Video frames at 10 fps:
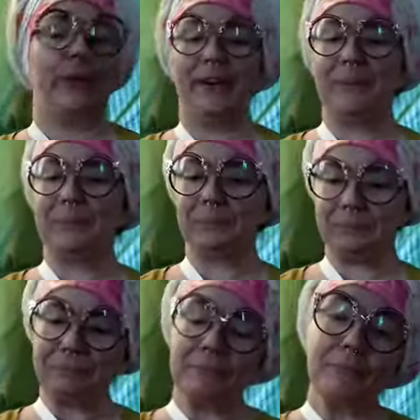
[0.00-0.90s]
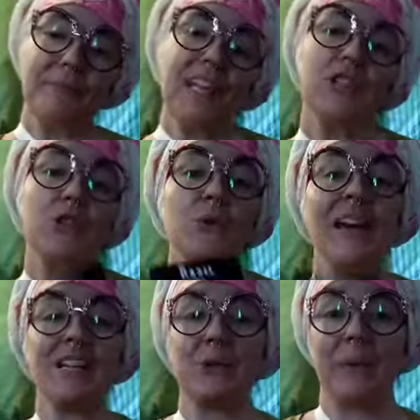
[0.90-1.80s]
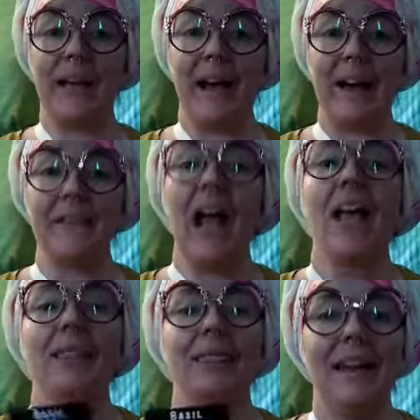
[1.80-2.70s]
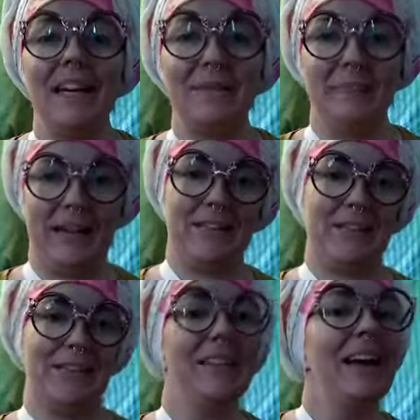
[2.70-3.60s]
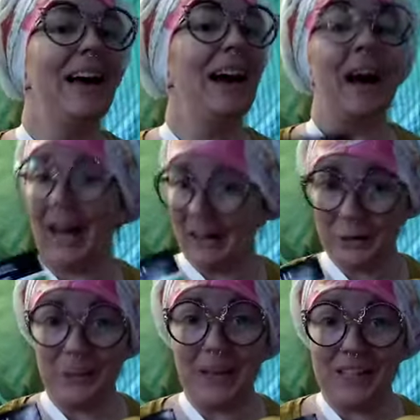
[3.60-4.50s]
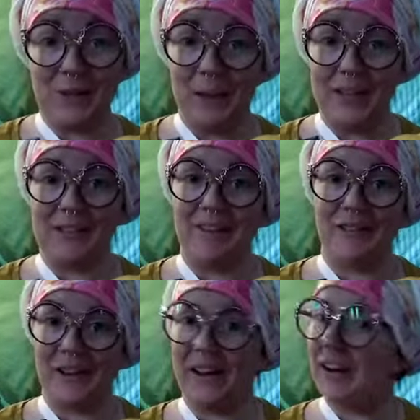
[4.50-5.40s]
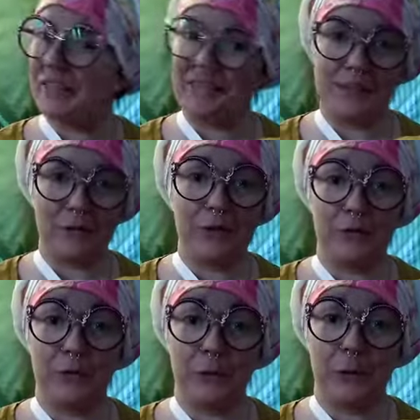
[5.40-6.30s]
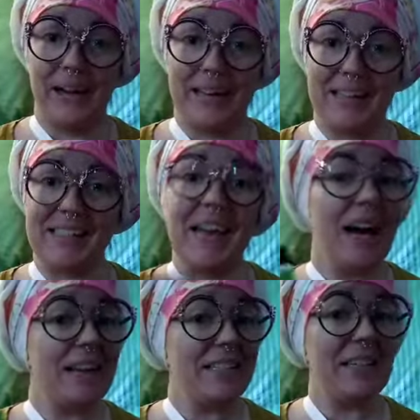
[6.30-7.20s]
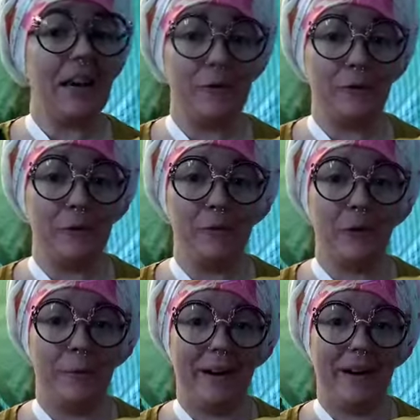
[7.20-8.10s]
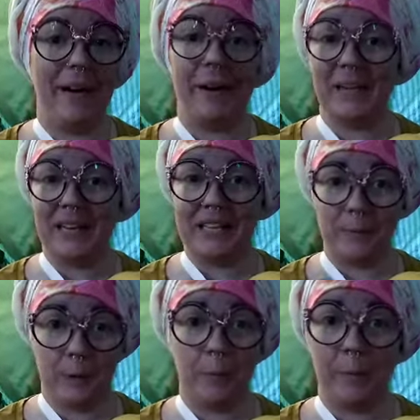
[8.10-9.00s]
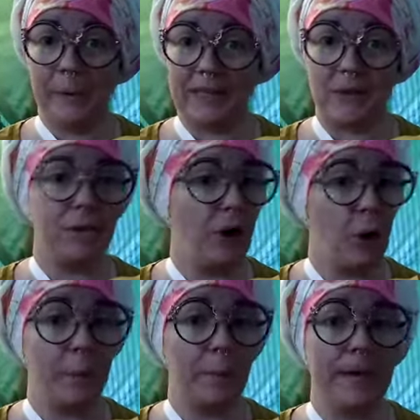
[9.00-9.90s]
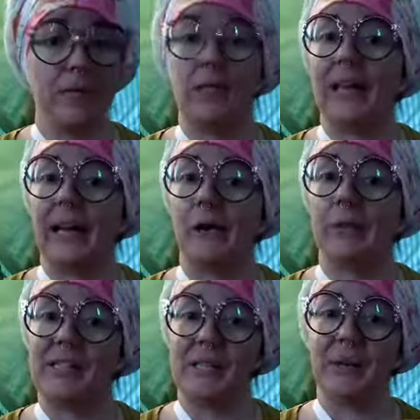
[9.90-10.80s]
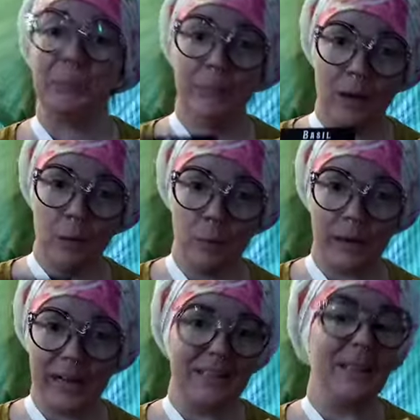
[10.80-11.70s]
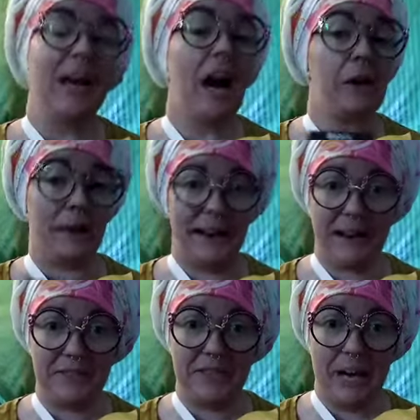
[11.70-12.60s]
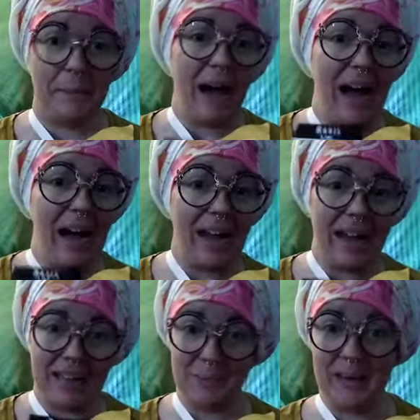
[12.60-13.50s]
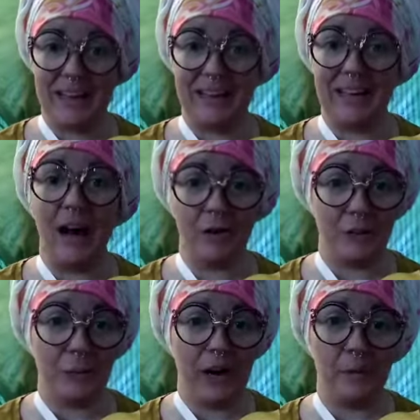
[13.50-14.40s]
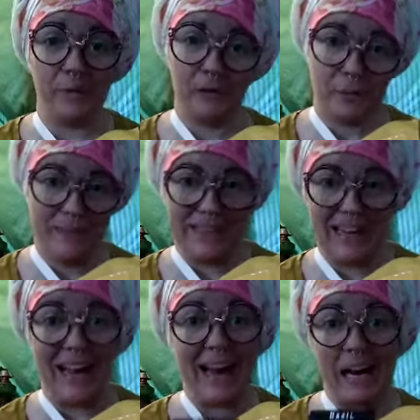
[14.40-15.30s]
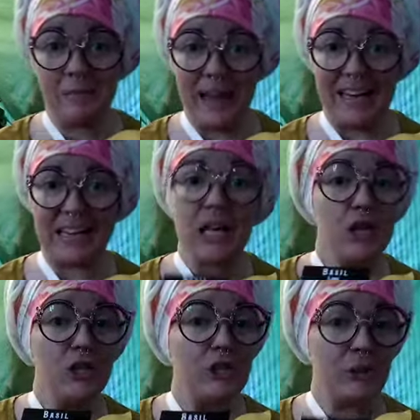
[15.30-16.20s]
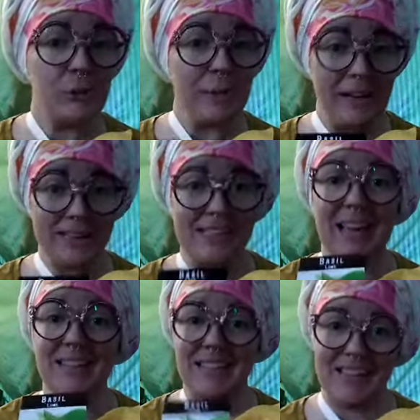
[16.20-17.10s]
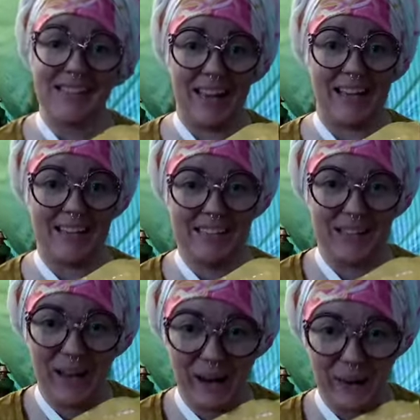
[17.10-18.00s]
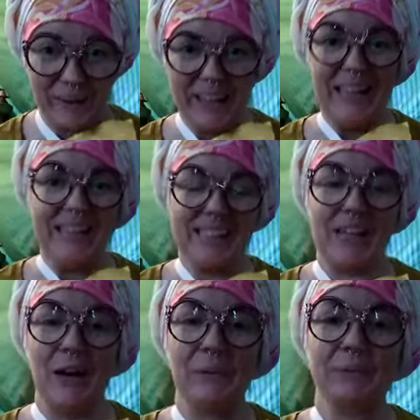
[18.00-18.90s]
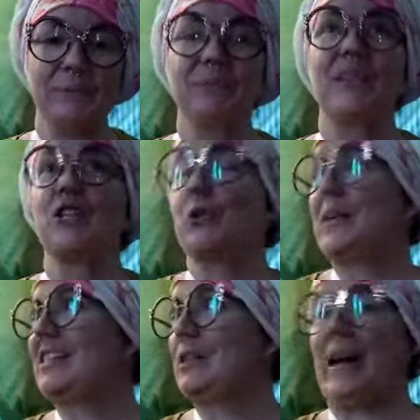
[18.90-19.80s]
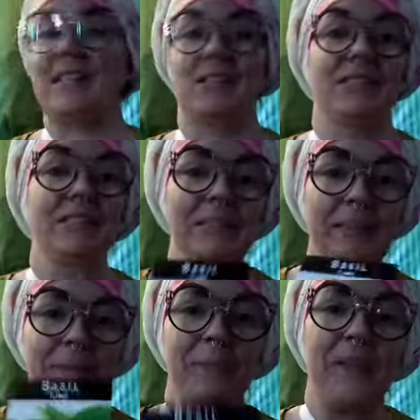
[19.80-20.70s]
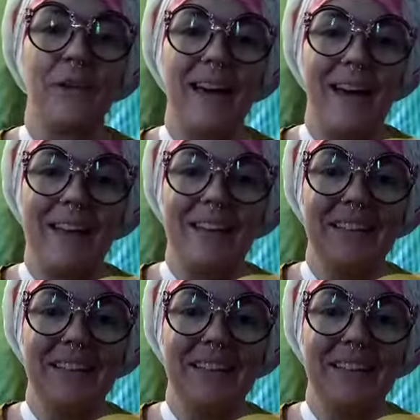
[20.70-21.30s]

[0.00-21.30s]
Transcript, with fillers: for you so next we have lime basil. I grow lots of basil every year, several different varieties. I still have a few more to buy. I'm going to get some purple basil, opal basil, like I always do. But I ran out of time. I had to make it under the wire before midnight, and I made it two minutes and 10 seconds to go. Twins so, basil. Twins basil. Okay,